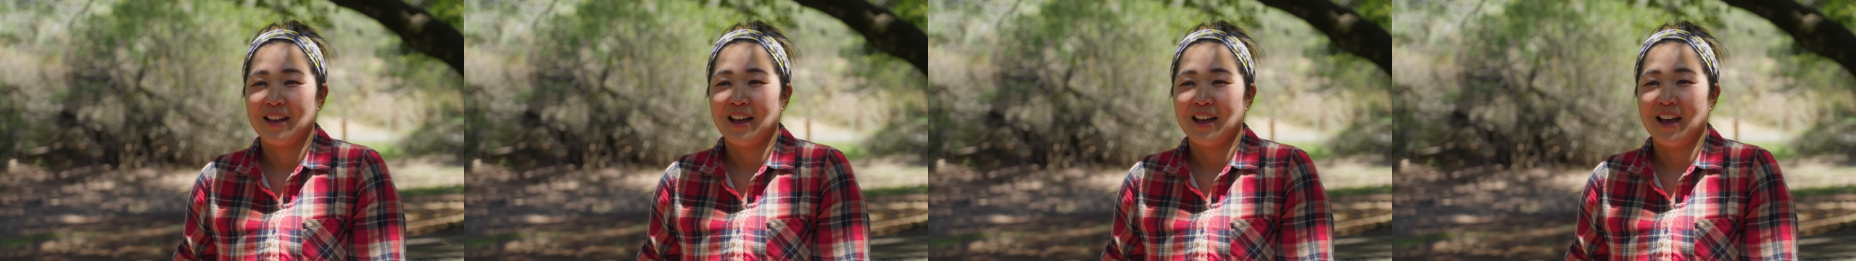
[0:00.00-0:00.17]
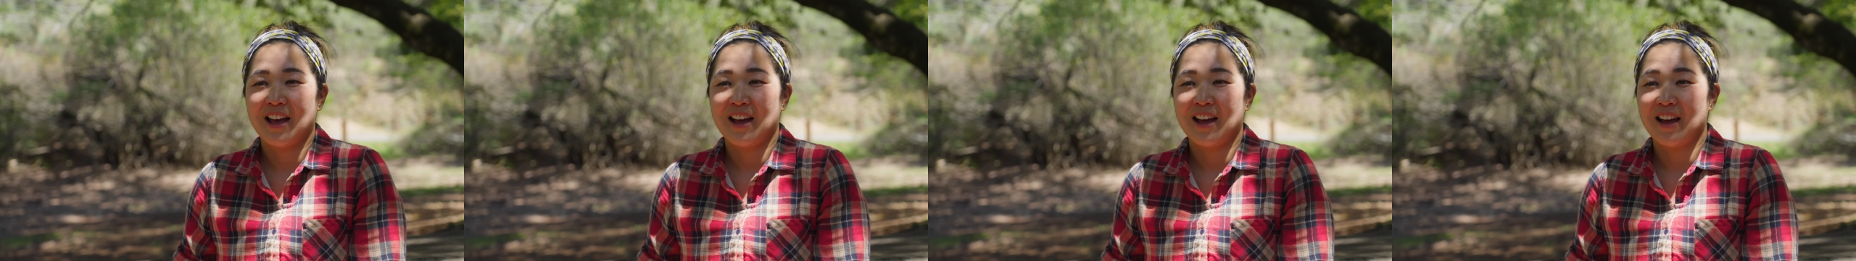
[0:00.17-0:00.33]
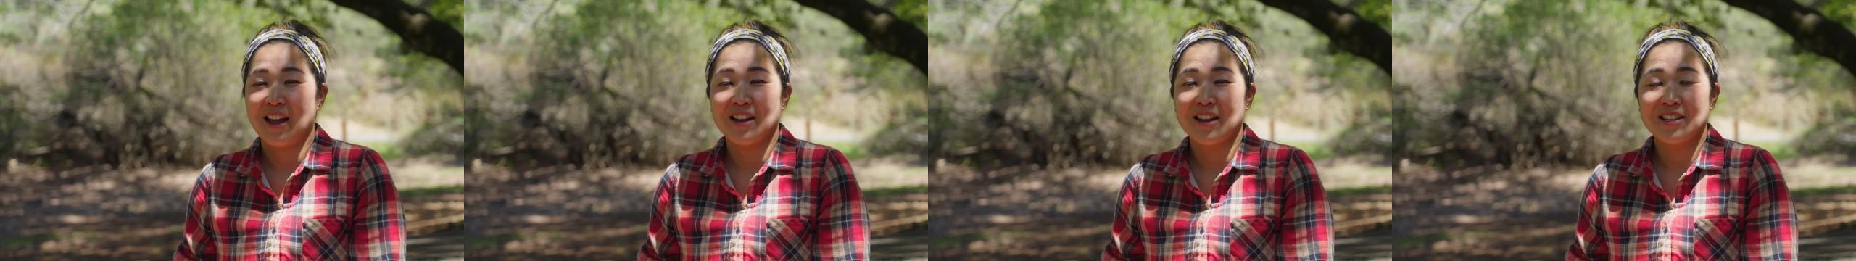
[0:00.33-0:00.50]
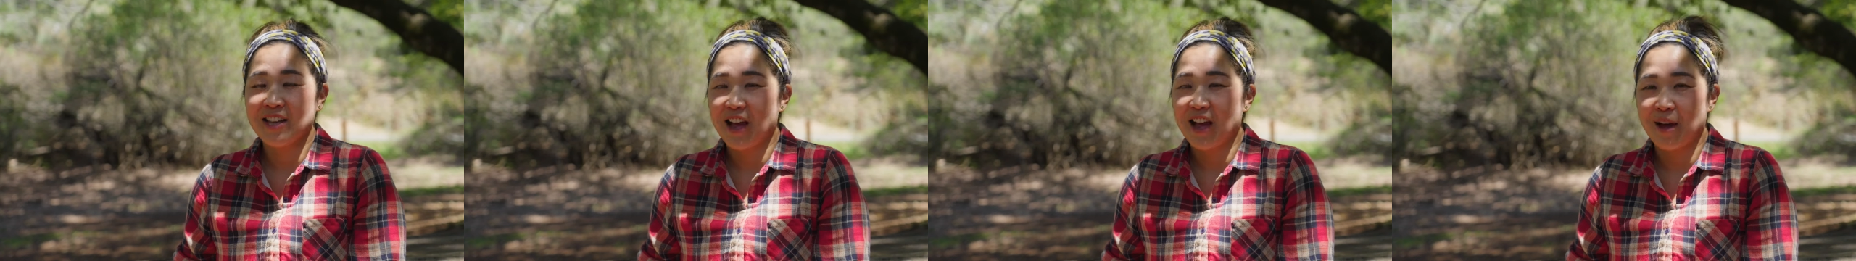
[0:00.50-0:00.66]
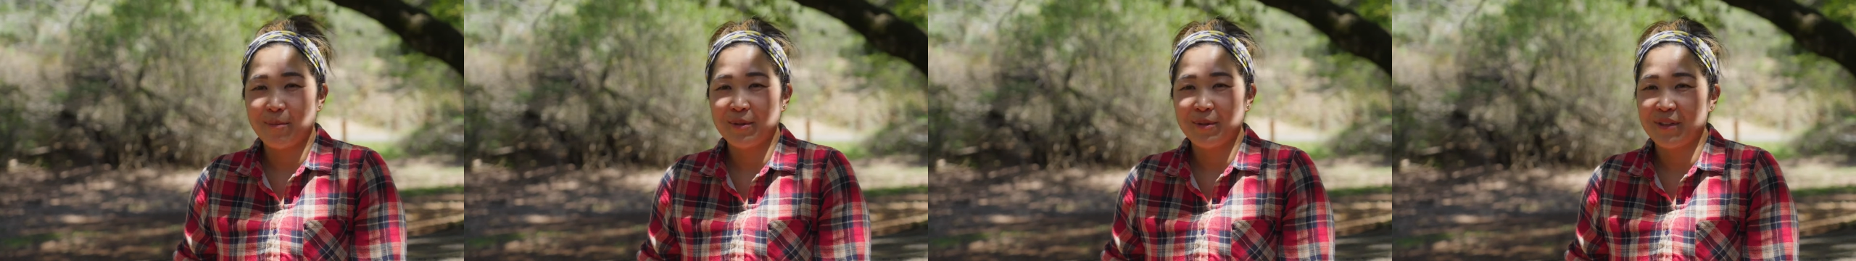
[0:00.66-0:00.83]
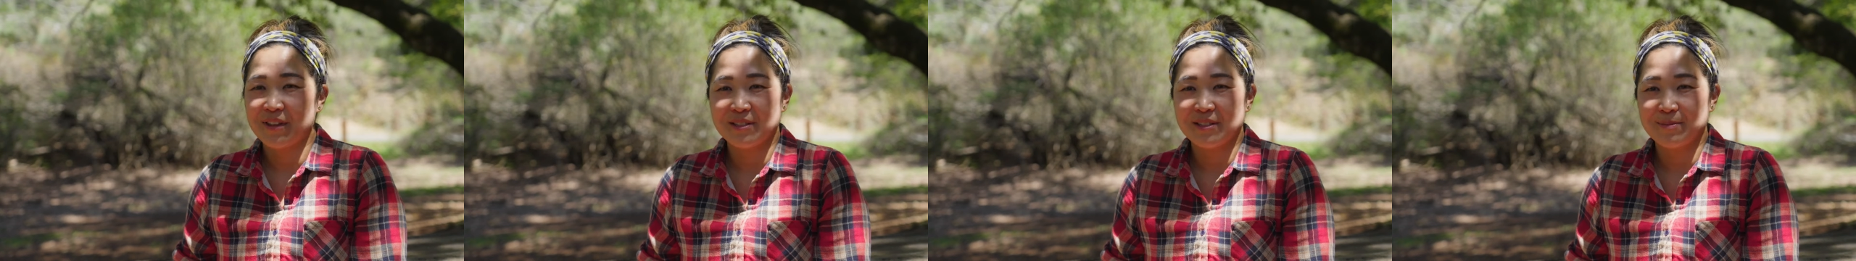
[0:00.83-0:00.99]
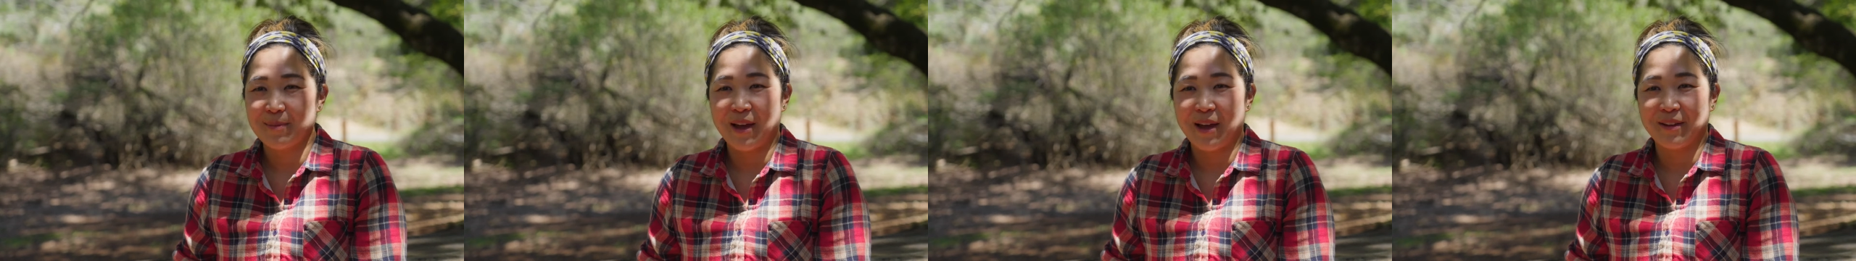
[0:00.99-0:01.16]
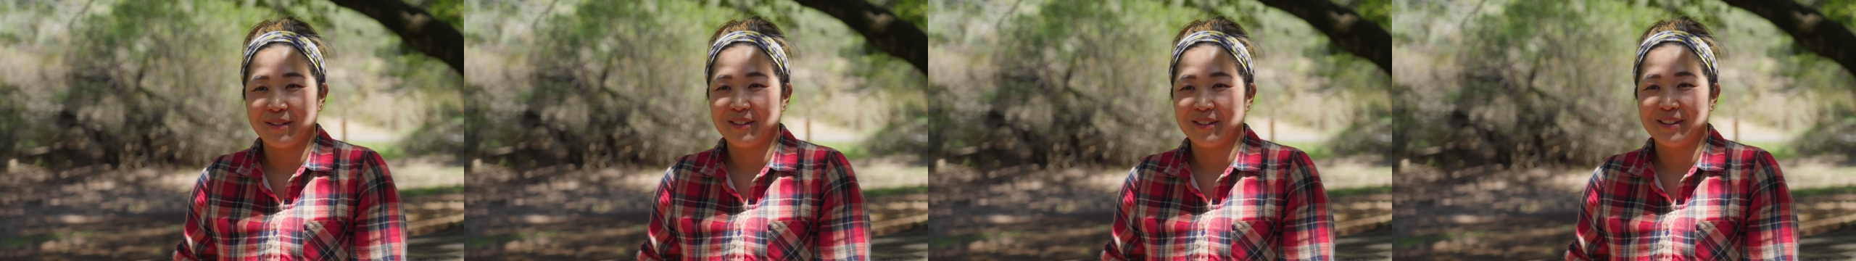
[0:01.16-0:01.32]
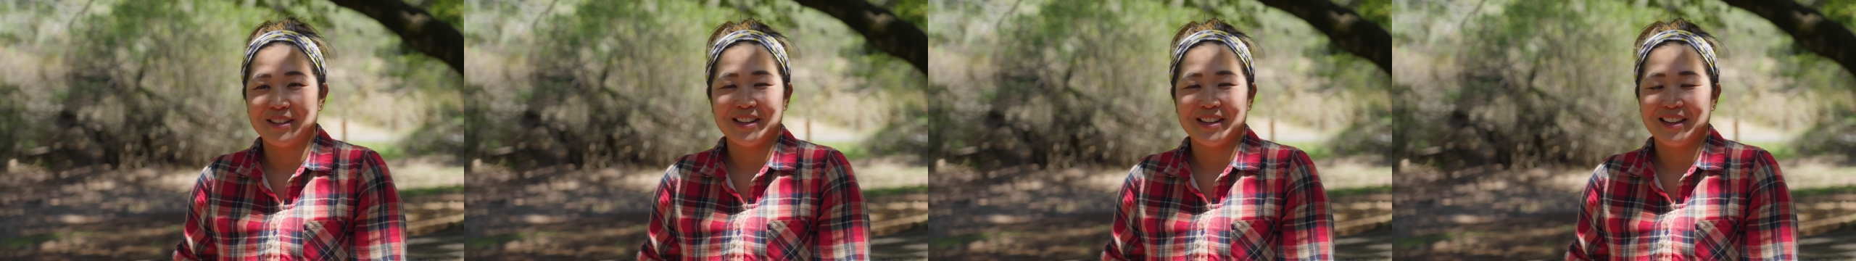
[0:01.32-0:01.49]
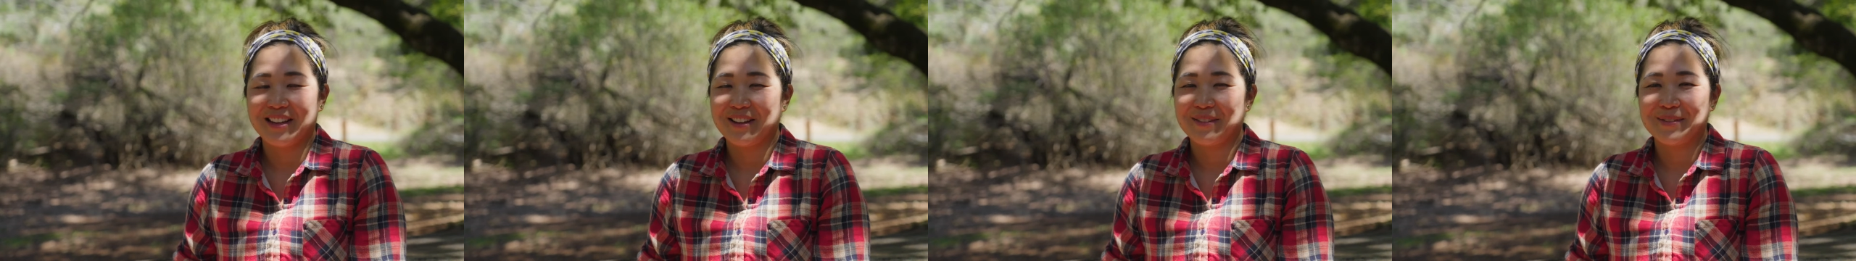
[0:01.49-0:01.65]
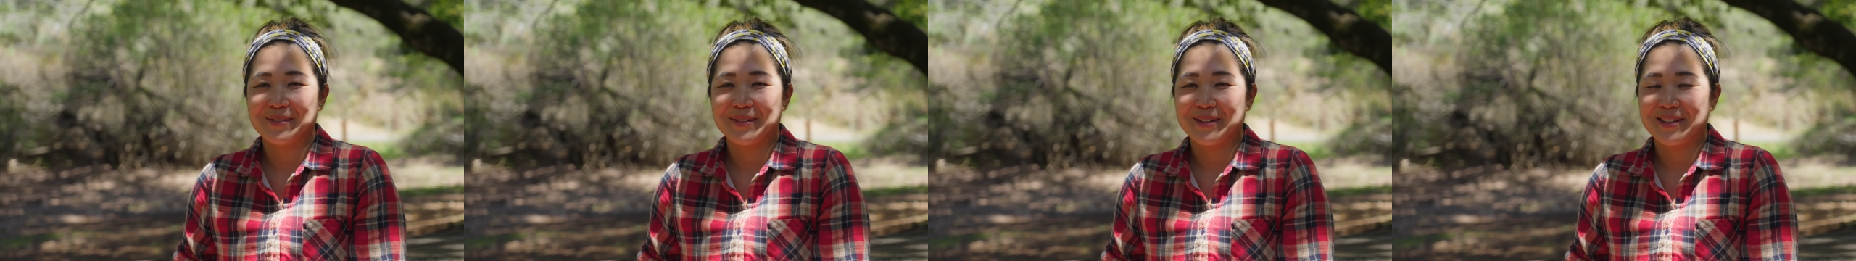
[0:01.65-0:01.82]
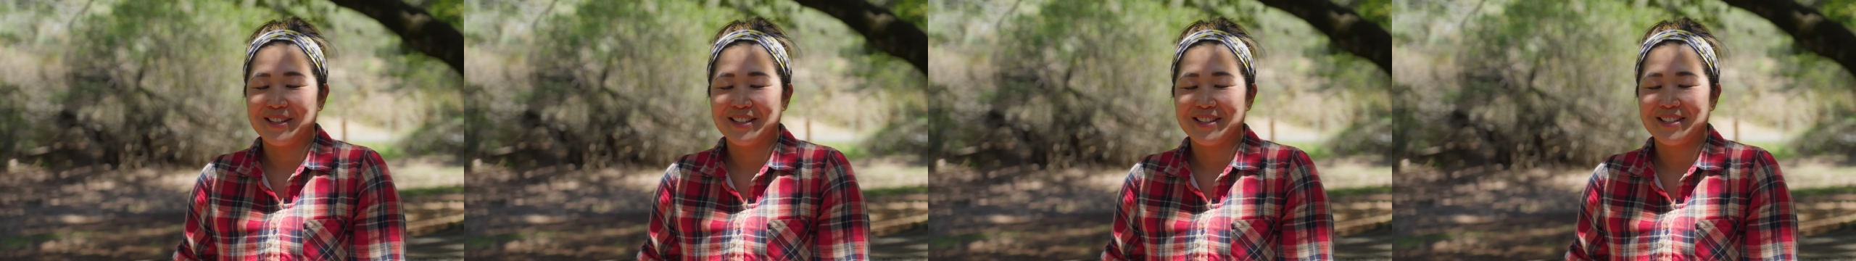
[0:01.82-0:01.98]
on top of this mountain. It
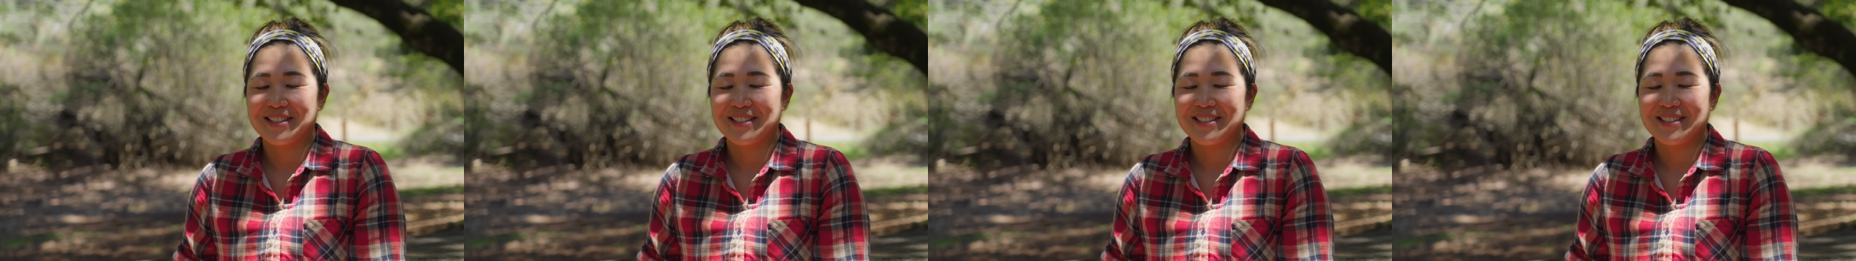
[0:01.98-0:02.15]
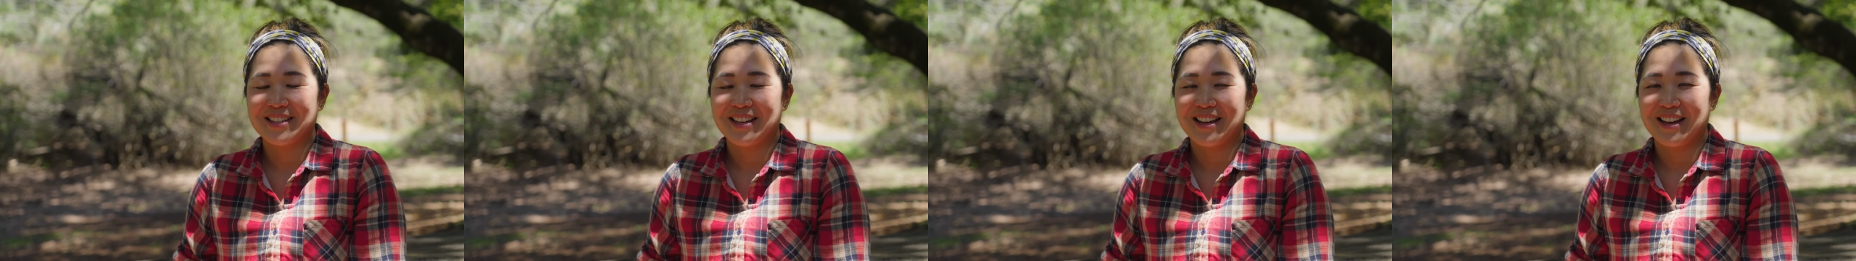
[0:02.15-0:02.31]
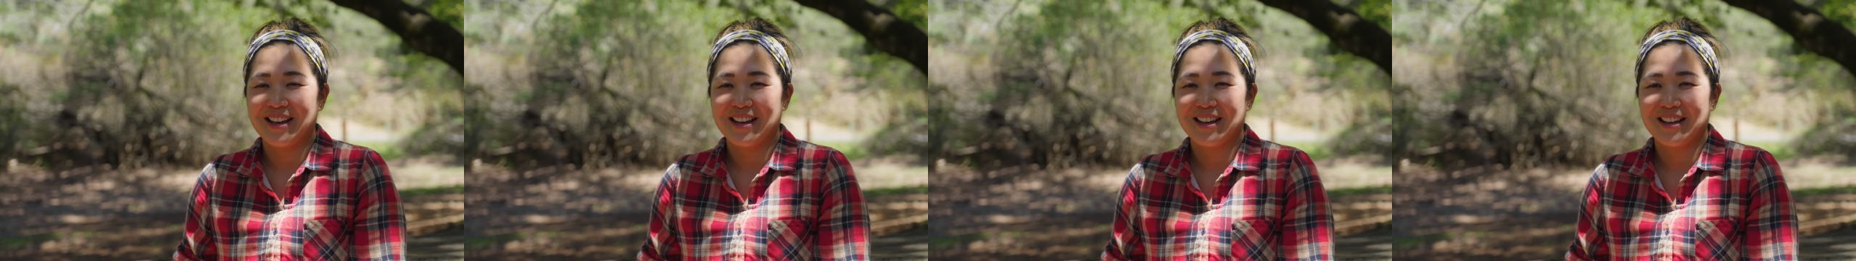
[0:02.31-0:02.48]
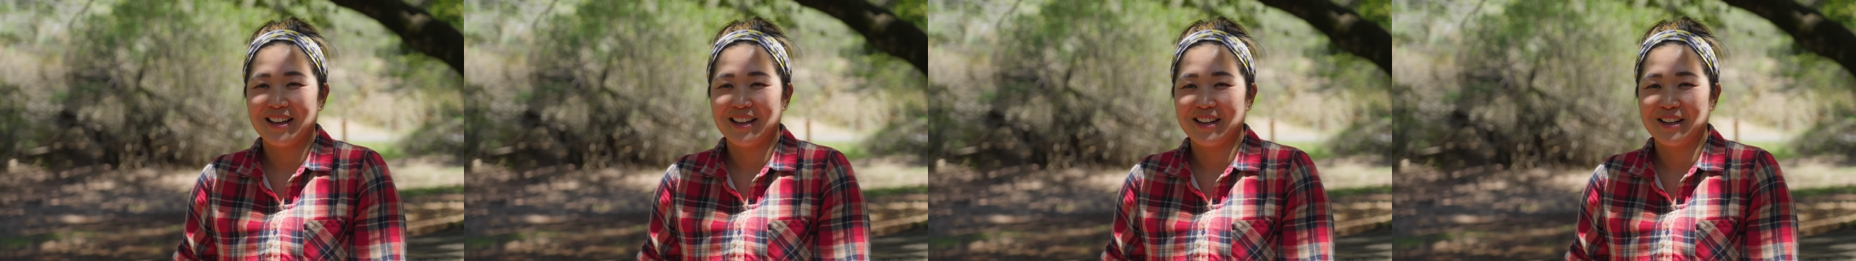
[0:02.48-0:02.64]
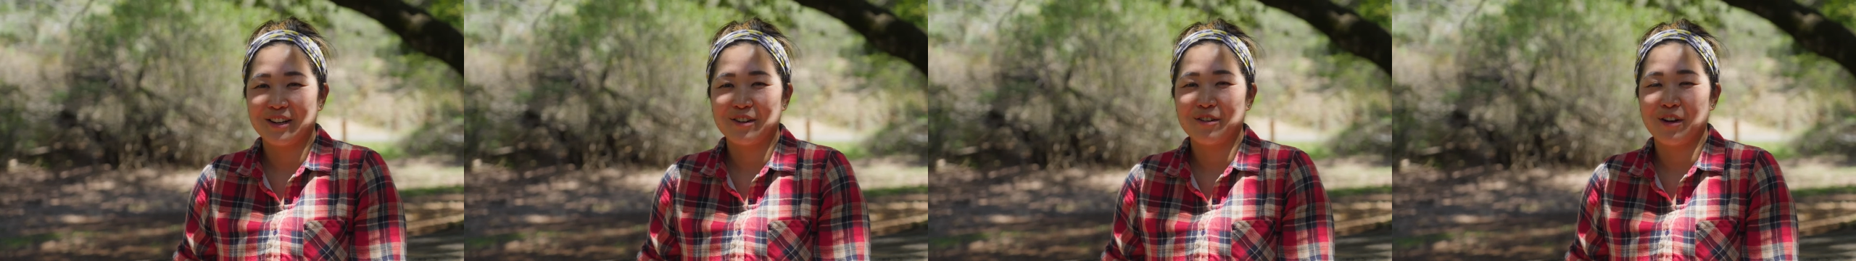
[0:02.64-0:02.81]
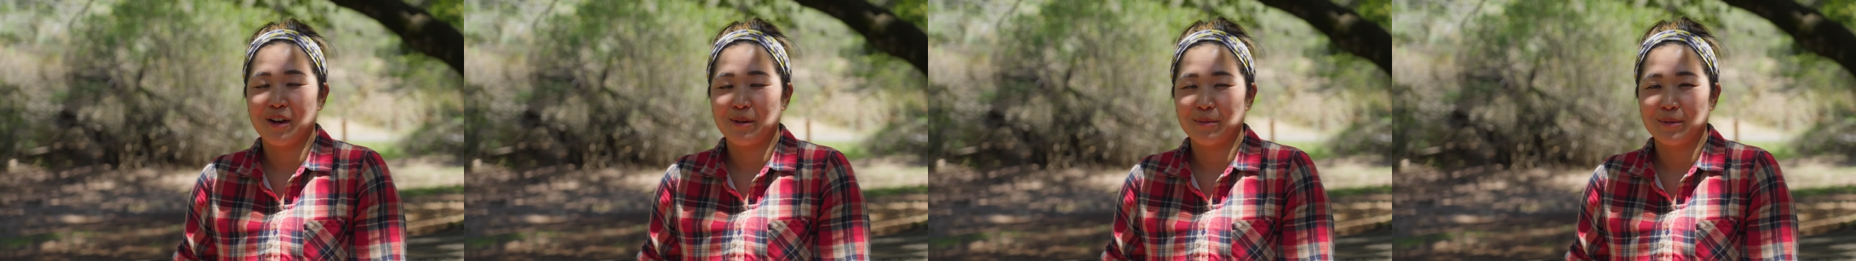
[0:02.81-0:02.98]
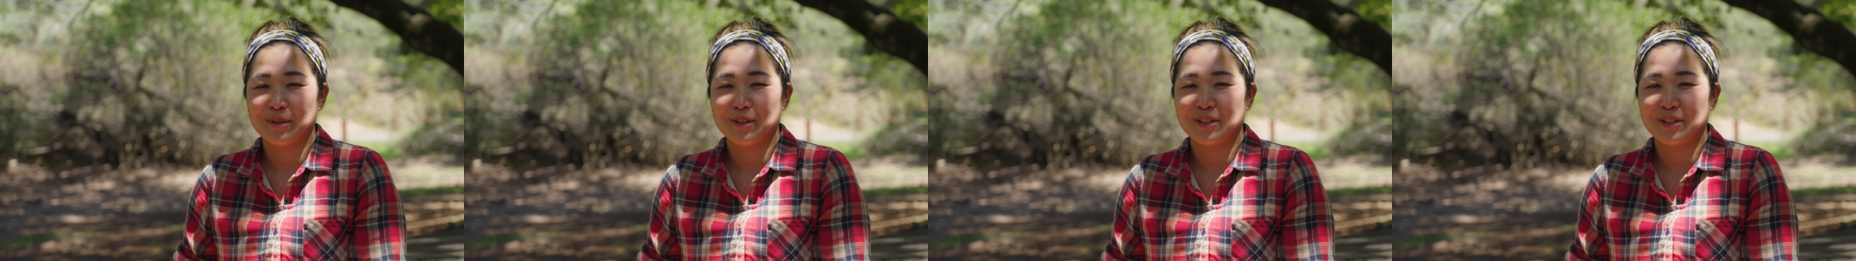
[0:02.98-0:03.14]
was an incredible